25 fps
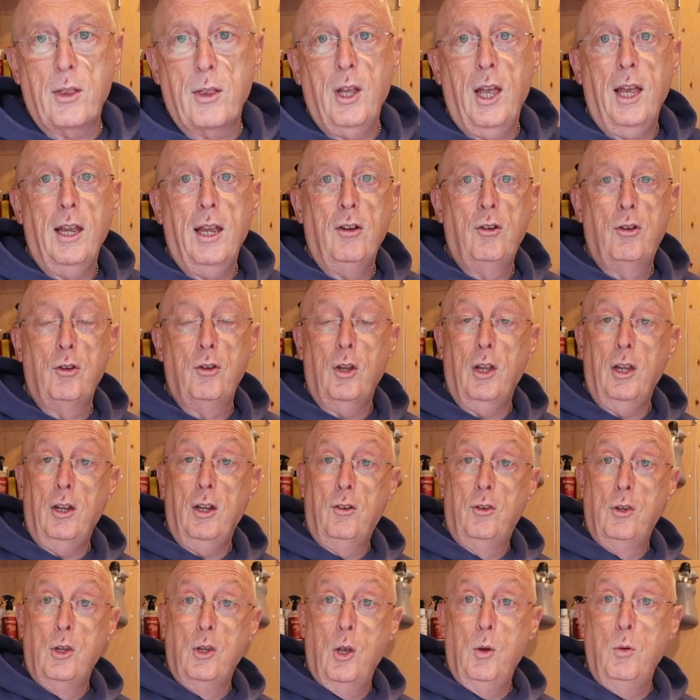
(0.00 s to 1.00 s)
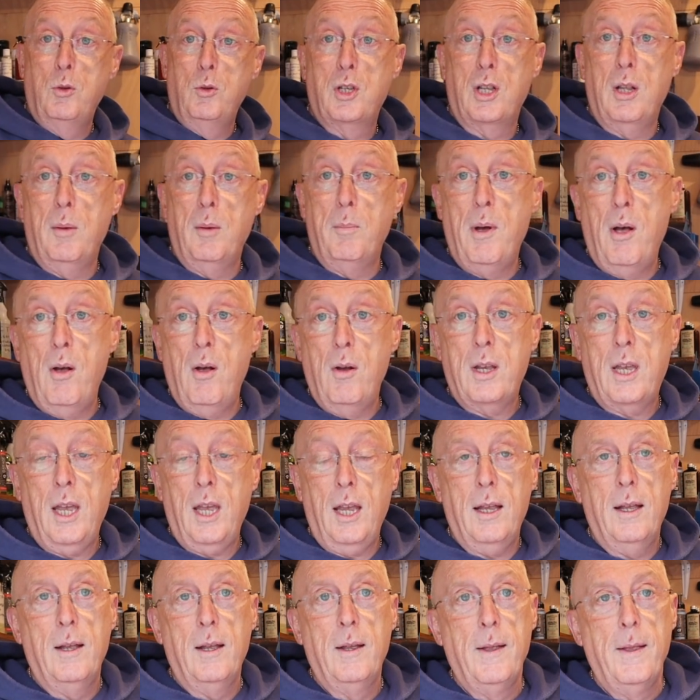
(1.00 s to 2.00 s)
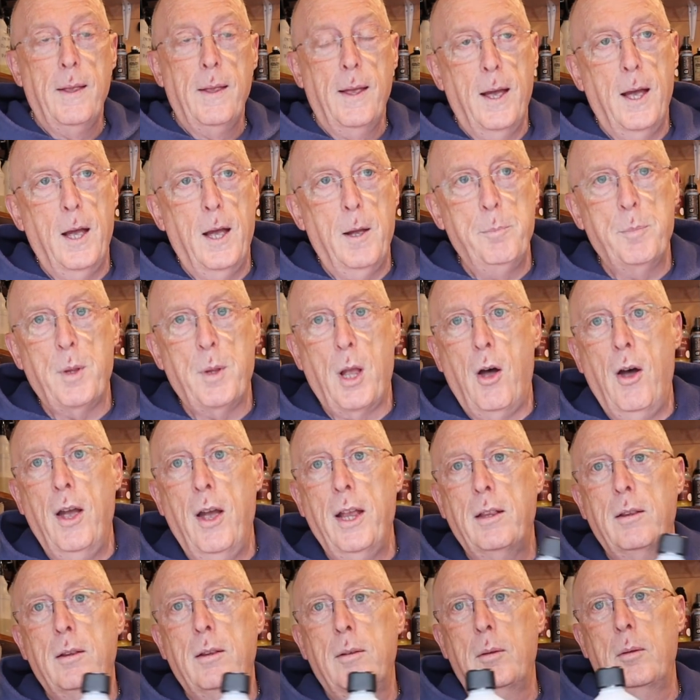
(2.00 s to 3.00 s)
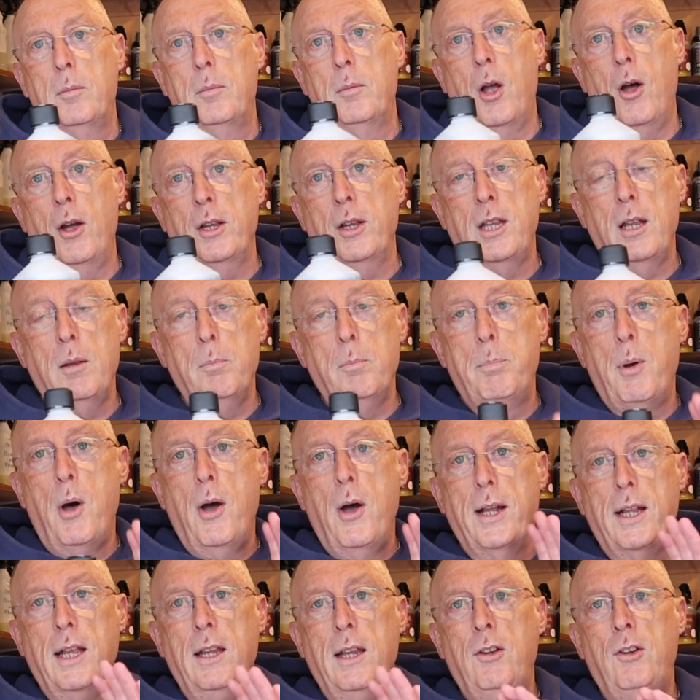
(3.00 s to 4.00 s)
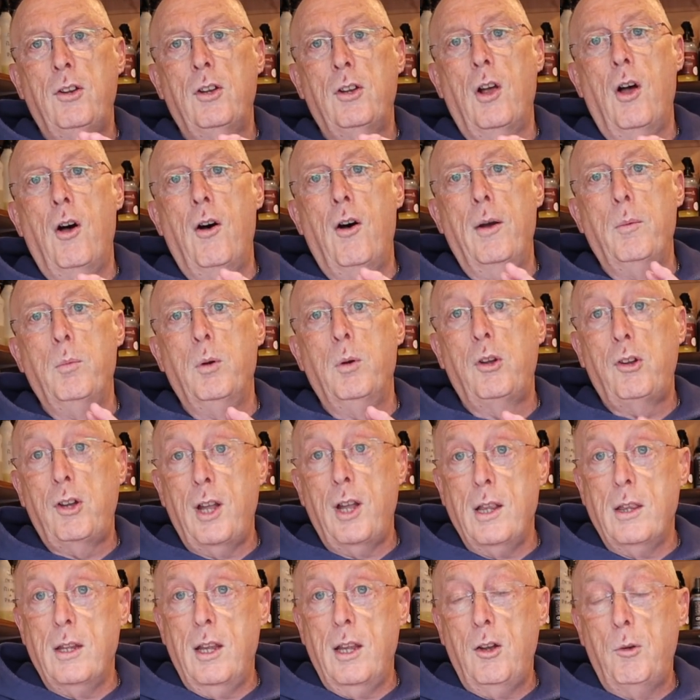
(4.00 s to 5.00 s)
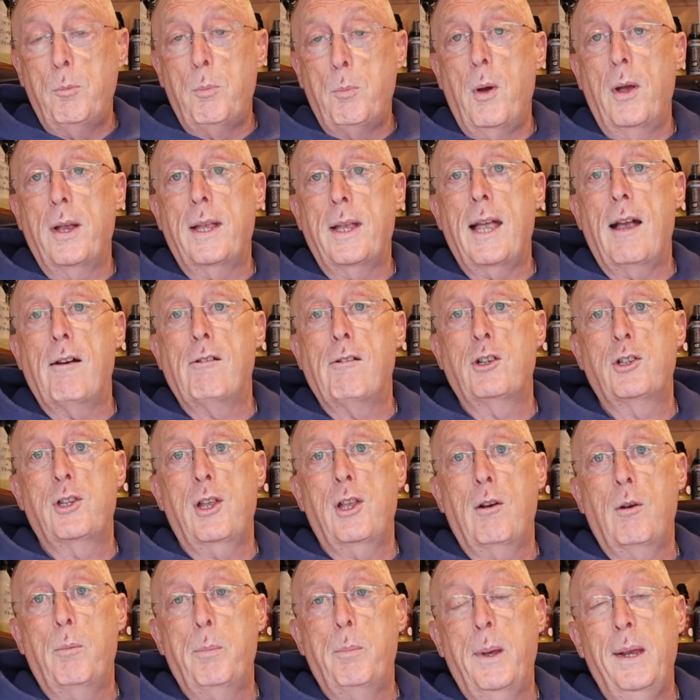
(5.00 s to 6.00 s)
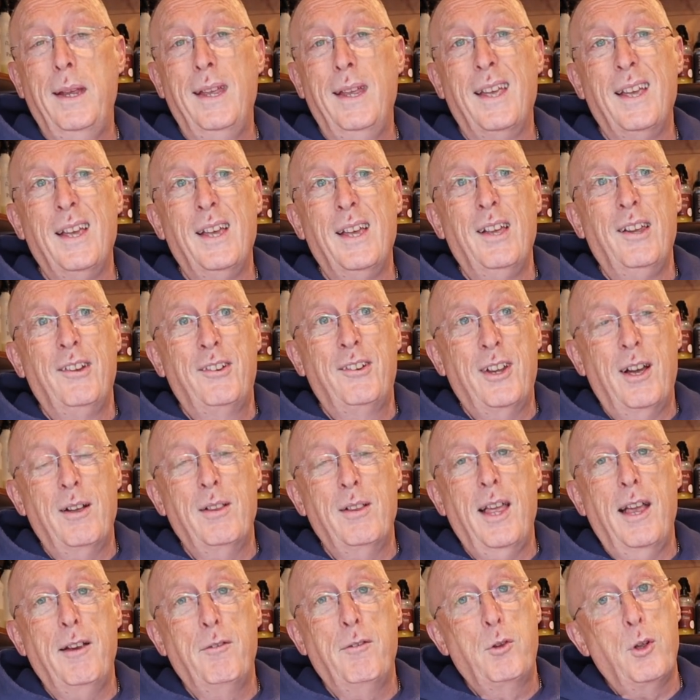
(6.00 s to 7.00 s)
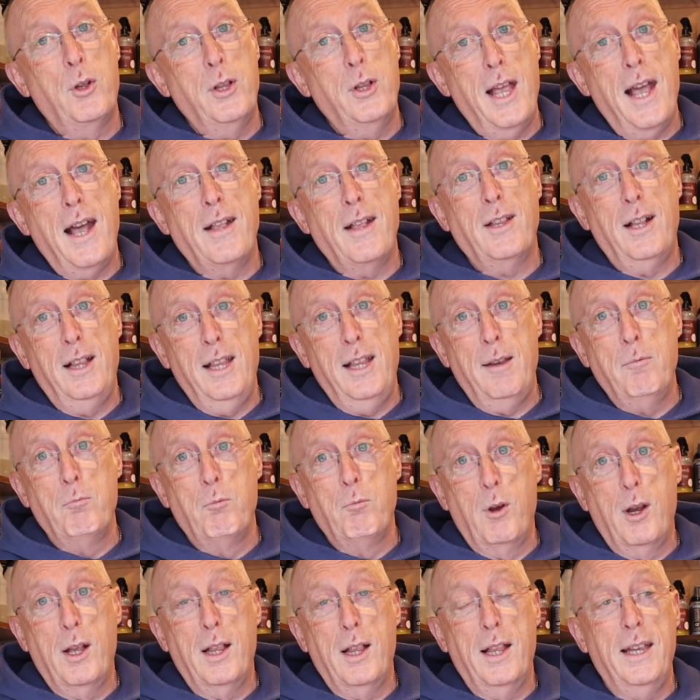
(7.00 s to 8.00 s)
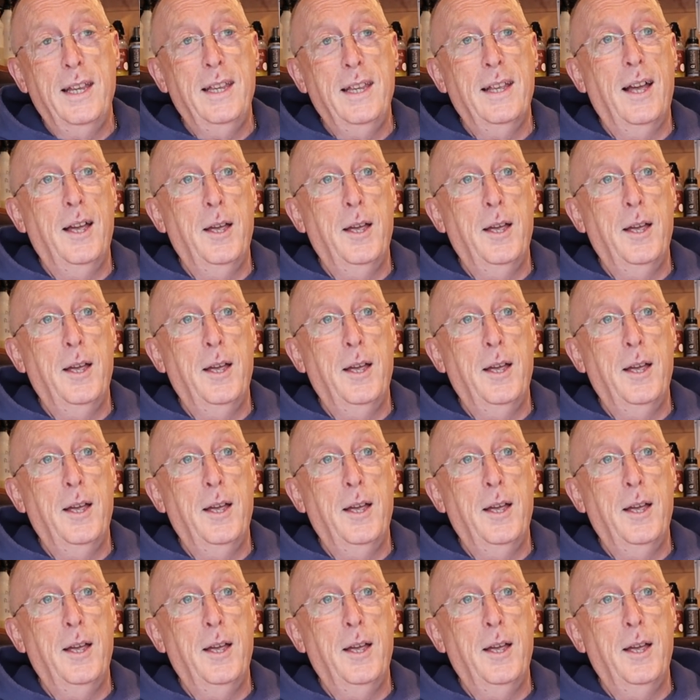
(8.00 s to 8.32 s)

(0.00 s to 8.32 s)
that is new to the market. I didn't buy this. I was sent this by Garage Therapy, so they've gone out on a limb really.